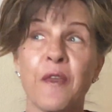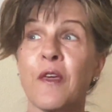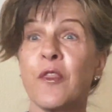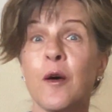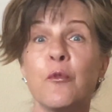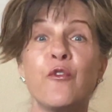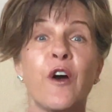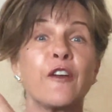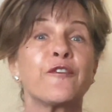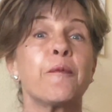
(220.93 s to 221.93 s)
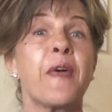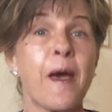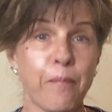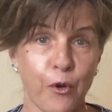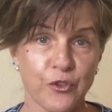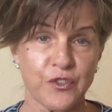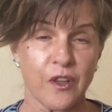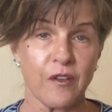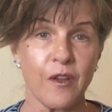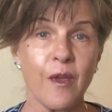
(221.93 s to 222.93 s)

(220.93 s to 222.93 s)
And then they'll move on from that person.